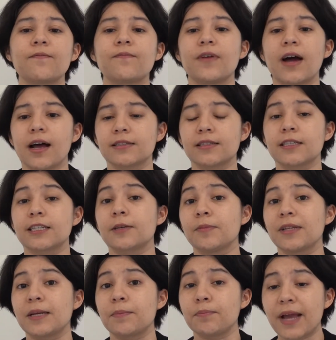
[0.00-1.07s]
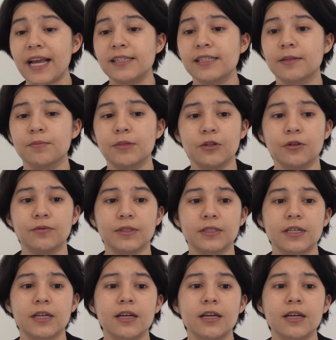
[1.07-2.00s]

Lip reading: faster to complete basic maneuvers